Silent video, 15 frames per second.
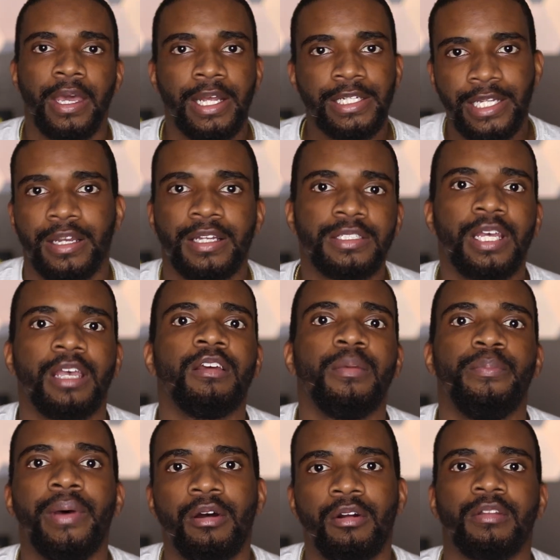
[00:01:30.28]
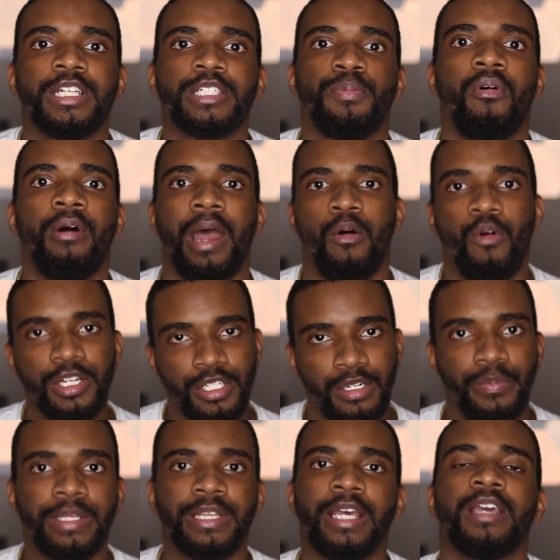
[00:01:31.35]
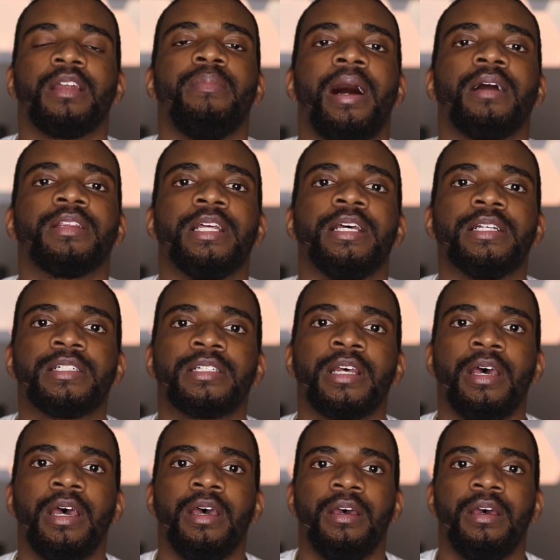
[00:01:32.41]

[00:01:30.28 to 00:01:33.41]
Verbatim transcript: And as I continue to build on this point, I want you to be thinking about this.